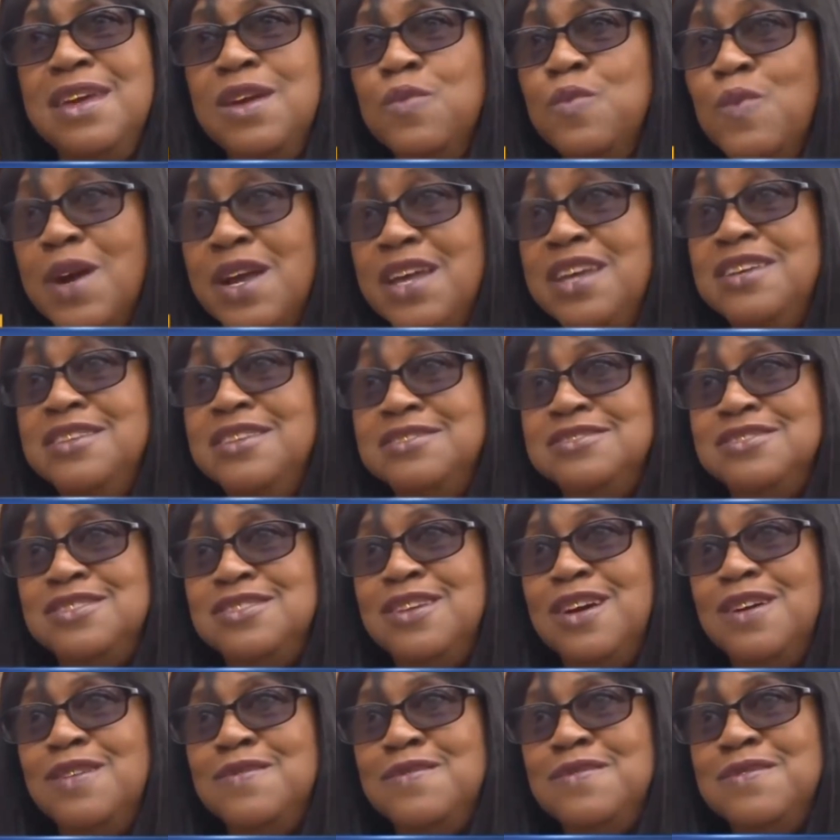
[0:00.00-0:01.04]
in
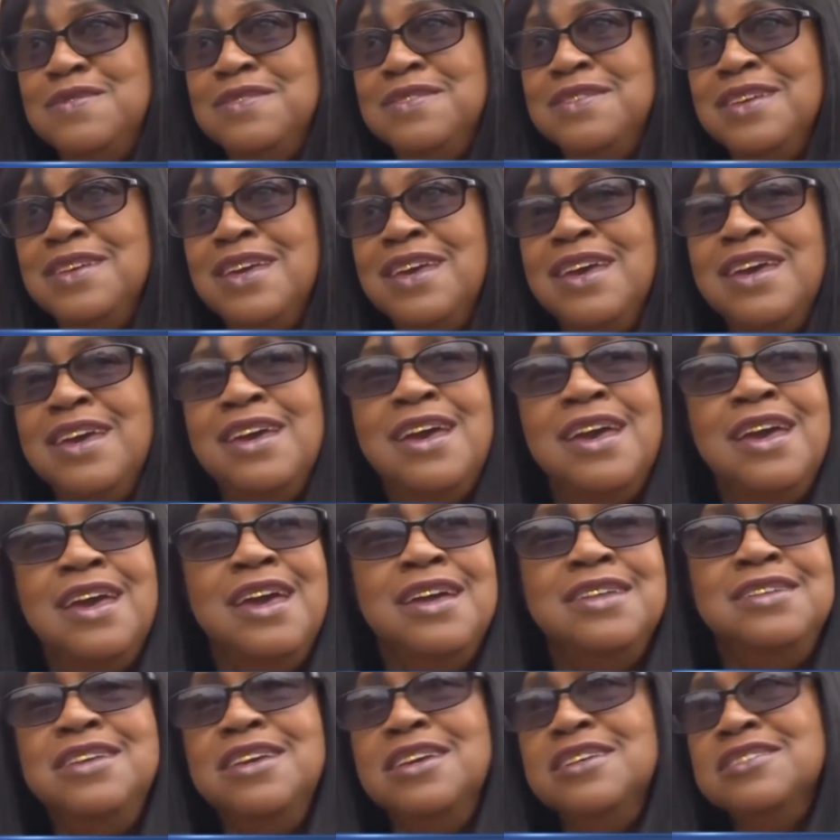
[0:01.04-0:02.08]
ways, you know.
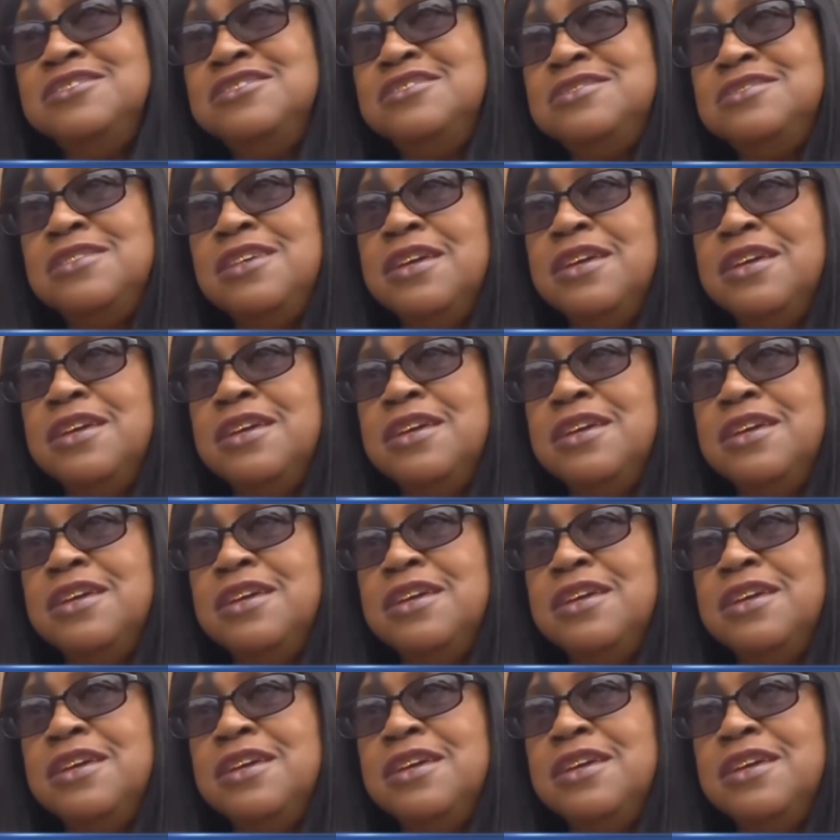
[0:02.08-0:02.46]
And then